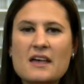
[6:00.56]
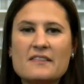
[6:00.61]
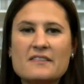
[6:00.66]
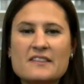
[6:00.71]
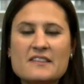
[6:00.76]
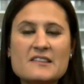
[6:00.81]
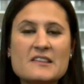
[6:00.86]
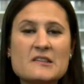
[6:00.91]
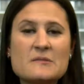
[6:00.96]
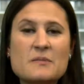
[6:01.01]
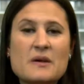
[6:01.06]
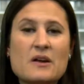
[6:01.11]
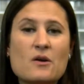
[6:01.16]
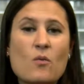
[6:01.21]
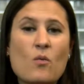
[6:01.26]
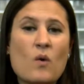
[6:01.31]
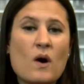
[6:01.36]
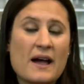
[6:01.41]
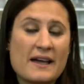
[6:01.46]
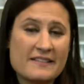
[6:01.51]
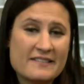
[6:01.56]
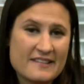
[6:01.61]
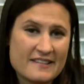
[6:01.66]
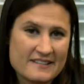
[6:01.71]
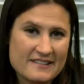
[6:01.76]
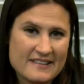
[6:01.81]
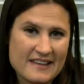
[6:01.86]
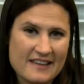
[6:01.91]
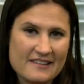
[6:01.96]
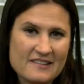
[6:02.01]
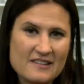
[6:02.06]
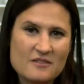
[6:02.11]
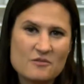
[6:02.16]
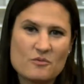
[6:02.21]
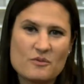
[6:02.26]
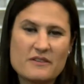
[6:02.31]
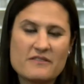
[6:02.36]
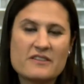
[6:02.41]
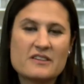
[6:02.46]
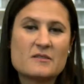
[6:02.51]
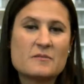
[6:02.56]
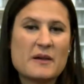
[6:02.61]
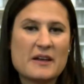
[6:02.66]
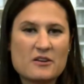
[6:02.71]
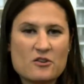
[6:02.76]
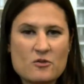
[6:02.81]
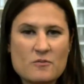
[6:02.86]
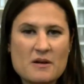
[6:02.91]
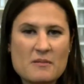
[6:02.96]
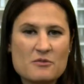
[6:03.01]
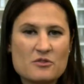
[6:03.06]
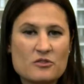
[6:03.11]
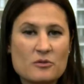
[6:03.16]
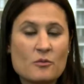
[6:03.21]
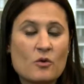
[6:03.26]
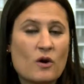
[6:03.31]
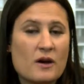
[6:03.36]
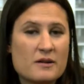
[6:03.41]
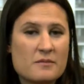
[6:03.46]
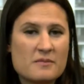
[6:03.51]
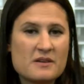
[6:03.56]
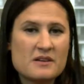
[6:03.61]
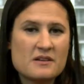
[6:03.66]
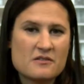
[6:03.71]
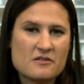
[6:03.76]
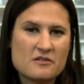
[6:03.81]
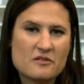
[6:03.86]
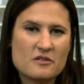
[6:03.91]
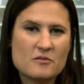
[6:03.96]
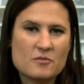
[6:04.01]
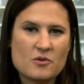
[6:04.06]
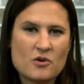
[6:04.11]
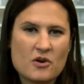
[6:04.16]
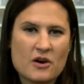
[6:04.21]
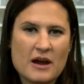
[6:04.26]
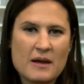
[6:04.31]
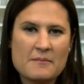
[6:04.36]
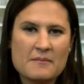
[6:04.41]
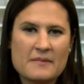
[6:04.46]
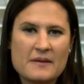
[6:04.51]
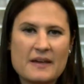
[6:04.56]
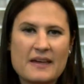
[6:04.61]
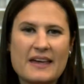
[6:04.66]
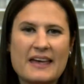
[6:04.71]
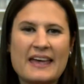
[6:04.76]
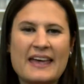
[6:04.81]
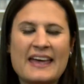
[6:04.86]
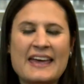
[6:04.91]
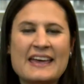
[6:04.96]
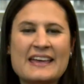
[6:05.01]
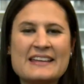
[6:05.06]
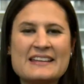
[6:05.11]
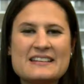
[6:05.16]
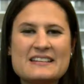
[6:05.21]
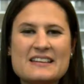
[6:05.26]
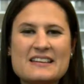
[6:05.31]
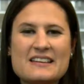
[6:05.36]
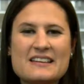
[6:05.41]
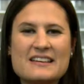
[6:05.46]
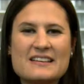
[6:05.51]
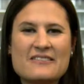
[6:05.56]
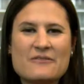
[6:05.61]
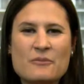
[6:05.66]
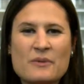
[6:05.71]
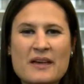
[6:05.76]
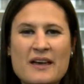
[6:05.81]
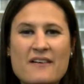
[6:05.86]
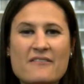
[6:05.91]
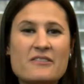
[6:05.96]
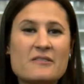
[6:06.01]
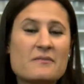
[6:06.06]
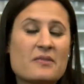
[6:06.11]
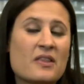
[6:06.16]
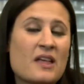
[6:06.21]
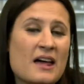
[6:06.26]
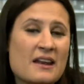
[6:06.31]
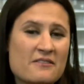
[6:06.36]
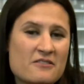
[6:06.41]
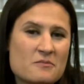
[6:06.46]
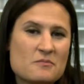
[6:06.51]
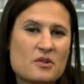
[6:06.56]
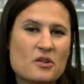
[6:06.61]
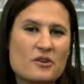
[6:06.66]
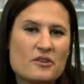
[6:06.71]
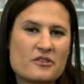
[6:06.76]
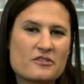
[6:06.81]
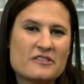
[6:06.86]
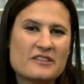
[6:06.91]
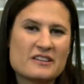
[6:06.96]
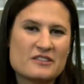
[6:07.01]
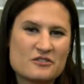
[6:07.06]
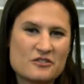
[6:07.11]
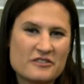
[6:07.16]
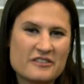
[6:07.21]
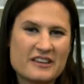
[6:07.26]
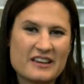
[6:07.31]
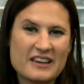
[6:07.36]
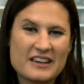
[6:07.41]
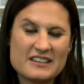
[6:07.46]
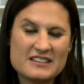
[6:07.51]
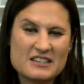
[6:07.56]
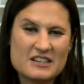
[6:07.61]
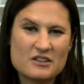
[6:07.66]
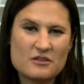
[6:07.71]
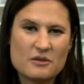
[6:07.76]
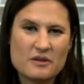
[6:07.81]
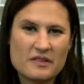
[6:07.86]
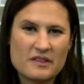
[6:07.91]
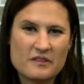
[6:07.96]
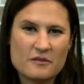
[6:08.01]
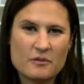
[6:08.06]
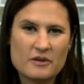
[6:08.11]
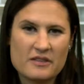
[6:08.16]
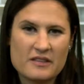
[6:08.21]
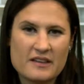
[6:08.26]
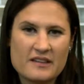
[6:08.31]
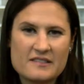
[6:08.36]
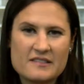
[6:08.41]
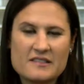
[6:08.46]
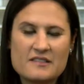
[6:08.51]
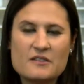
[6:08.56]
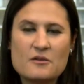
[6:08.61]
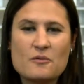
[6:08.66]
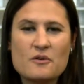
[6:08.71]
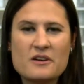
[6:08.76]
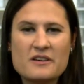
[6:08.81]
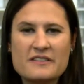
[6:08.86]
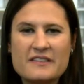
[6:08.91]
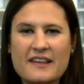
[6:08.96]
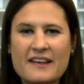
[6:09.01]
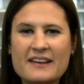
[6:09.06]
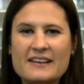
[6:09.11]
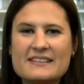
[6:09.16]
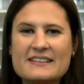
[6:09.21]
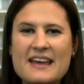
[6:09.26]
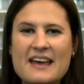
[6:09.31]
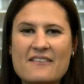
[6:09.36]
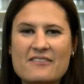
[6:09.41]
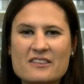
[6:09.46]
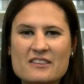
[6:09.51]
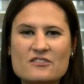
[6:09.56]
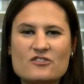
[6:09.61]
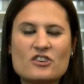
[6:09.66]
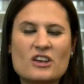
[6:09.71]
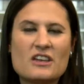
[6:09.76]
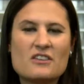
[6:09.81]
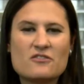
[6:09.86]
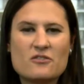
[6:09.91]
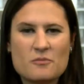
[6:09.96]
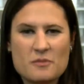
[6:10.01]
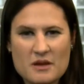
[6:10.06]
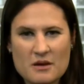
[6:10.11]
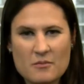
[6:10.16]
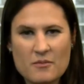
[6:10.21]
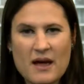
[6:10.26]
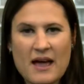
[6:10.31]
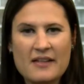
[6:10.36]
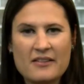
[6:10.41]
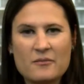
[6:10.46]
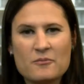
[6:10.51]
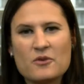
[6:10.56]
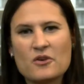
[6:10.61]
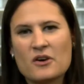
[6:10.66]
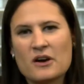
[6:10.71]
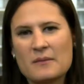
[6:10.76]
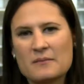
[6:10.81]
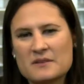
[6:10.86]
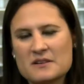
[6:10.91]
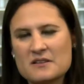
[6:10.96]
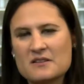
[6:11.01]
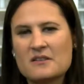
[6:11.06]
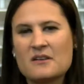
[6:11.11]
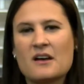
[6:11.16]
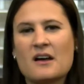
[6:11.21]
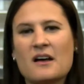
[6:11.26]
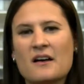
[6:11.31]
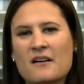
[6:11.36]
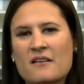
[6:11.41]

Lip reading: This has been a wide success. We've expanded our membership quite a bit under this program, and we have a lot of employers interested in continuing this with us. So we're excited to have this change from being a pilot program to